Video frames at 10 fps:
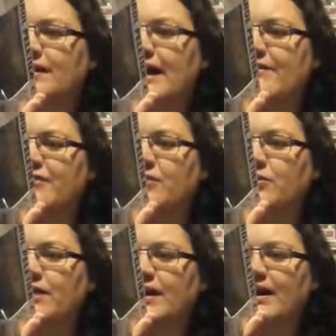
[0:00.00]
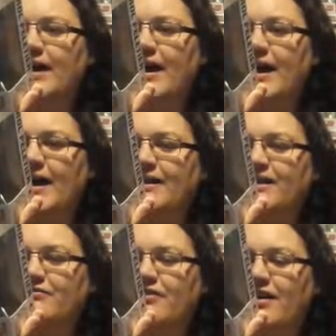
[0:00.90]
Carol, and
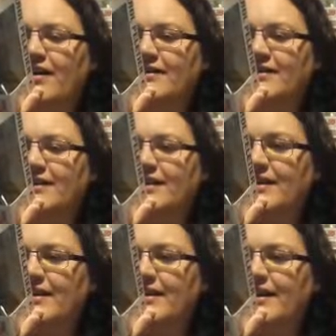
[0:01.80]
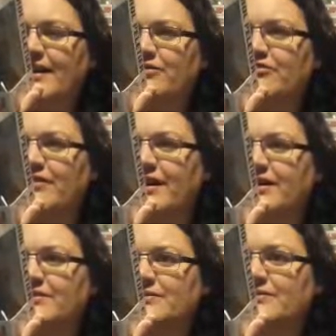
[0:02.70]
the Riot Gear Glen
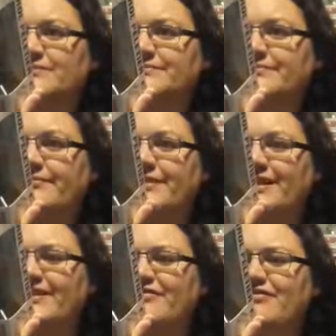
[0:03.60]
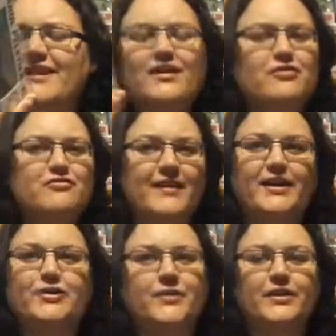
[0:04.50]
Rhea. Is it Rhea or
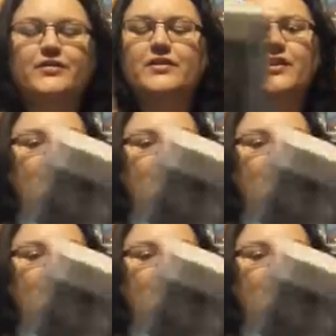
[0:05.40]
Ray? Who knows?